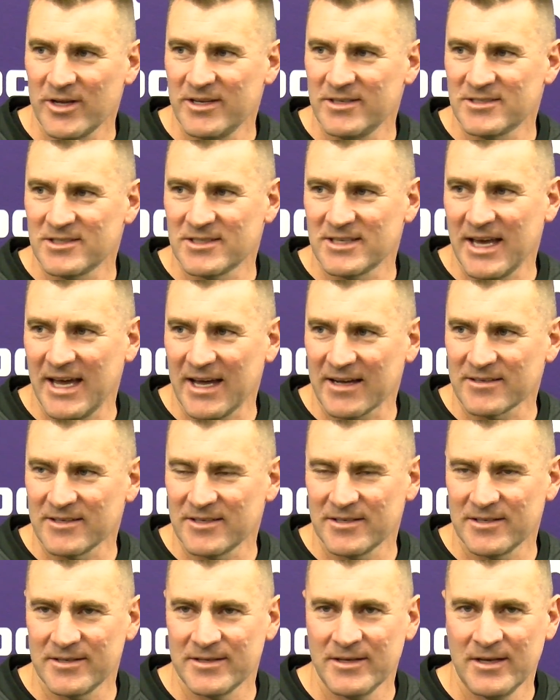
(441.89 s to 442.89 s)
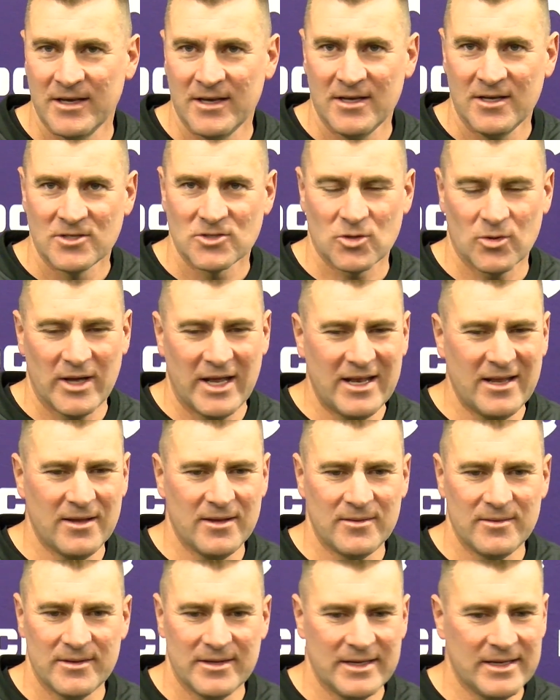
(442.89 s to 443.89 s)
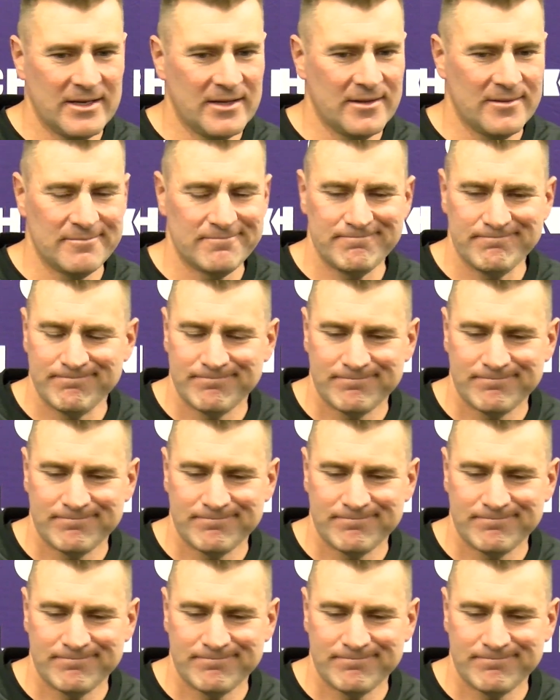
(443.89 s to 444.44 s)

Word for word: he's attacked it. And so any, any